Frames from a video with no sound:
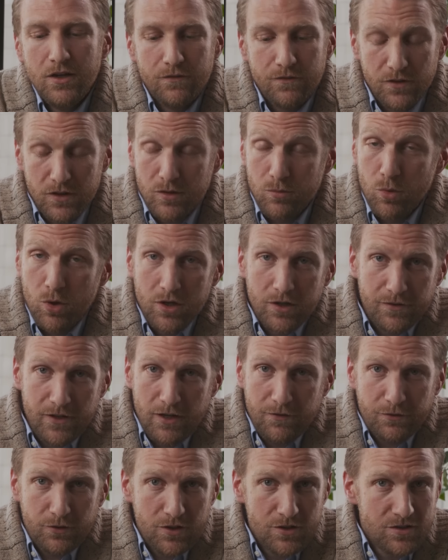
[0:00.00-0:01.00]
Furthermore,
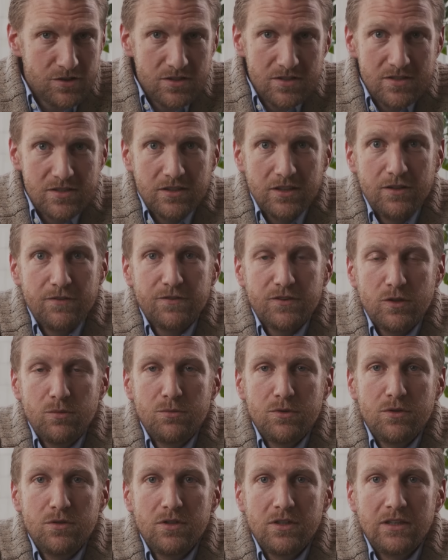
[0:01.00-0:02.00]
if, if Christians live
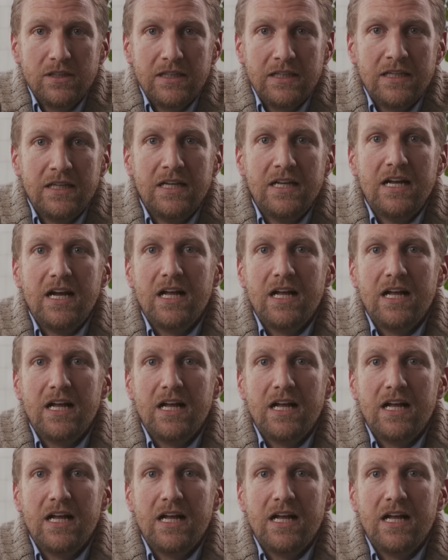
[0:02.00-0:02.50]
communally,